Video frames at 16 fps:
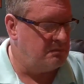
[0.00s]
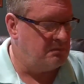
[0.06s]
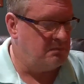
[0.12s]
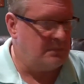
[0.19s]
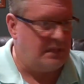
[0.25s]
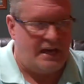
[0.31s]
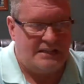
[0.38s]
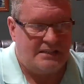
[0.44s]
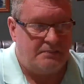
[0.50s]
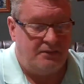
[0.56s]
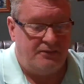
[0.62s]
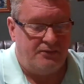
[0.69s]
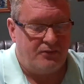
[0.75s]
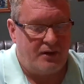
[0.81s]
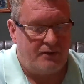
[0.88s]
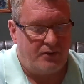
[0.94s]
Lasts me
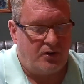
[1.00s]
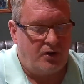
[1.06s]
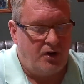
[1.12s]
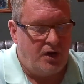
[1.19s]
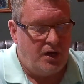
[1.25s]
forever.